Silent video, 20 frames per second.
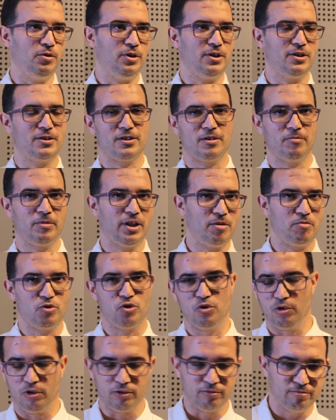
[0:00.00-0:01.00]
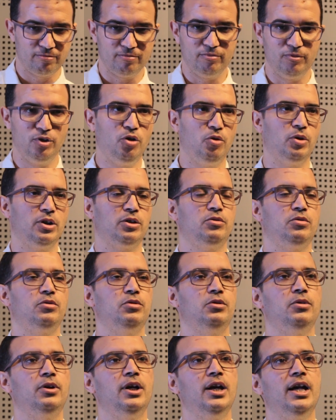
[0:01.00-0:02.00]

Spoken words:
and sometimes you don't know what to do.